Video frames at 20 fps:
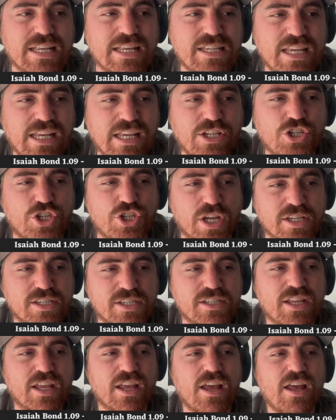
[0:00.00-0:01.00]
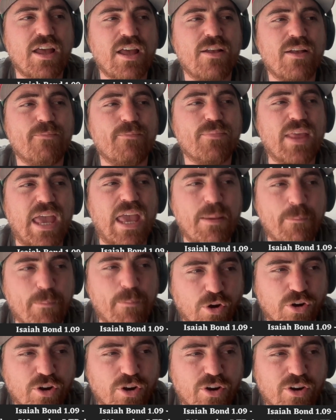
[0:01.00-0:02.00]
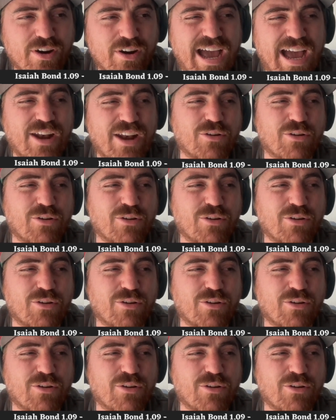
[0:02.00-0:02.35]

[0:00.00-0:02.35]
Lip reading: Is he just a burner?